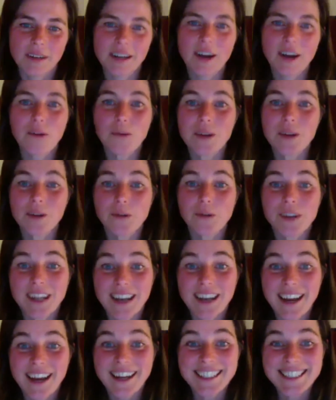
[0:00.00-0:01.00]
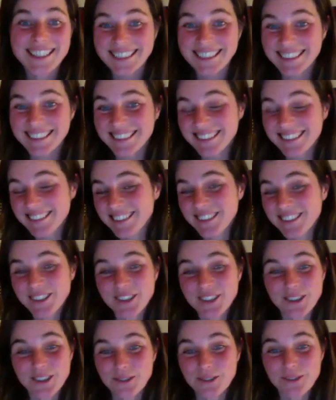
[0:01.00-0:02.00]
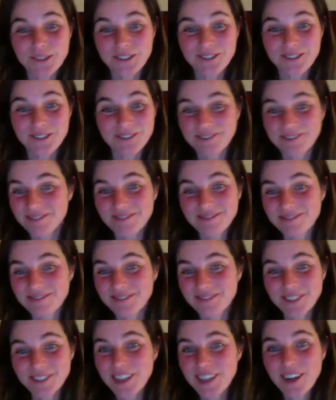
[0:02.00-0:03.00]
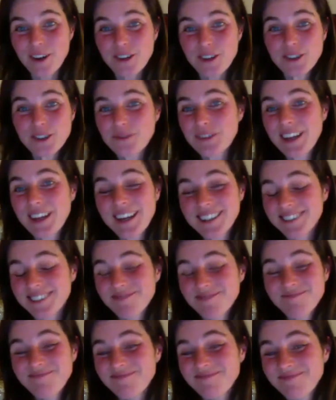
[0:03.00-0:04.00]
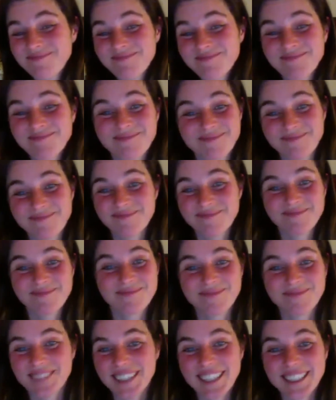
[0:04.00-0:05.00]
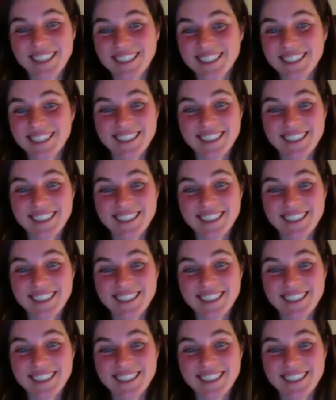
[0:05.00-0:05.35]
we are realizing, you know, that a lot of that, it's